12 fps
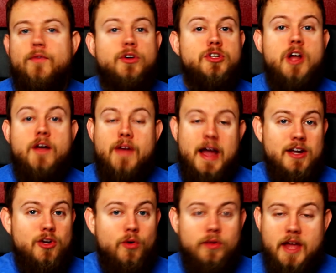First off,
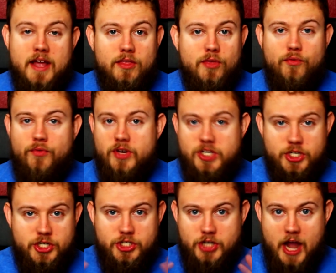I don't like the
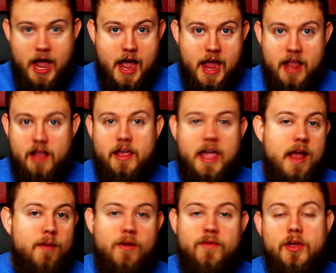fisheye
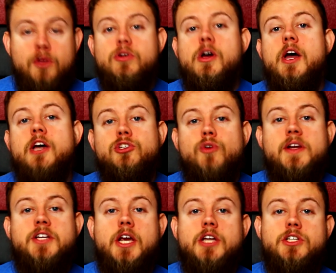camera view, so
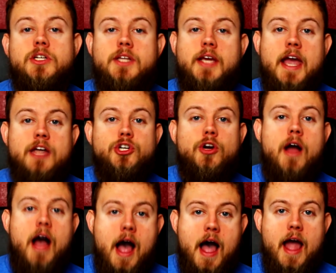I changed it to catcher
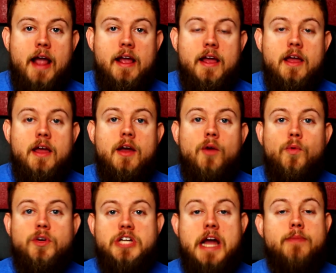high,
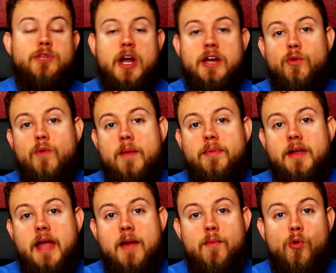which I'm trying to
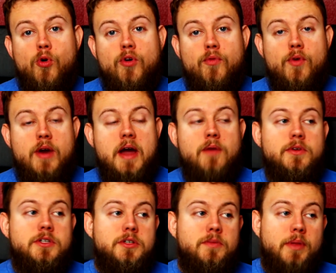replicate more of what I
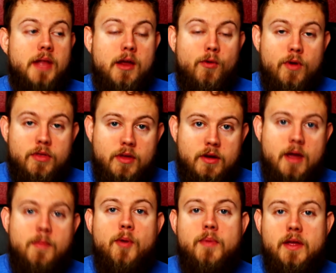was playing with on
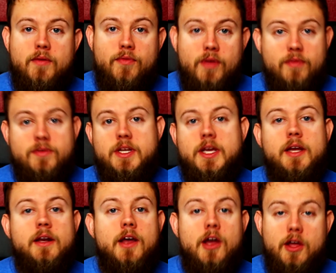MLB
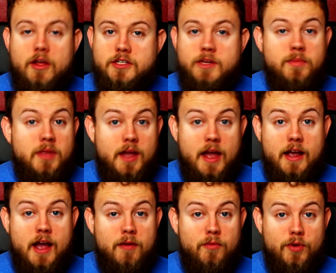15, something
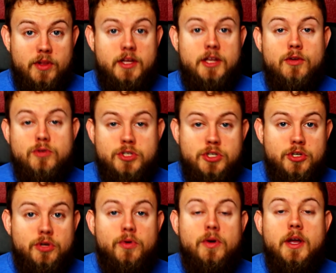I got really used
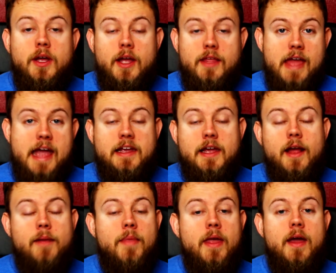to in that
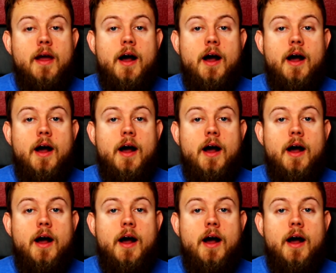game.